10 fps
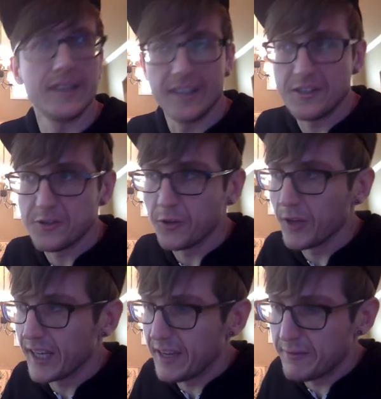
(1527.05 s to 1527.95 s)
And so
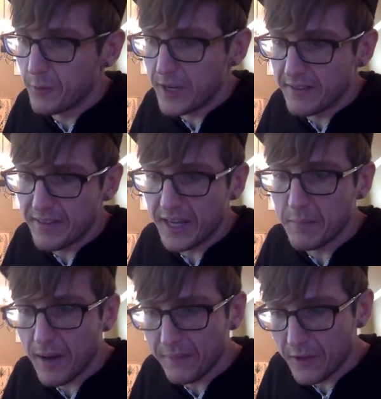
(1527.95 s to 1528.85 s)
like if we can think
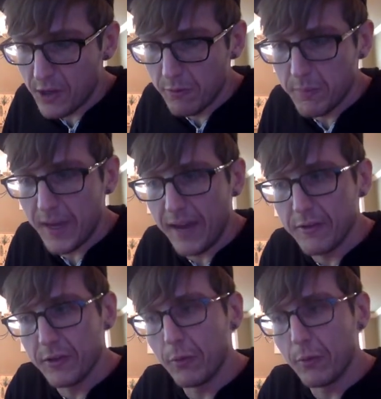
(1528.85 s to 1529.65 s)
about the human behavior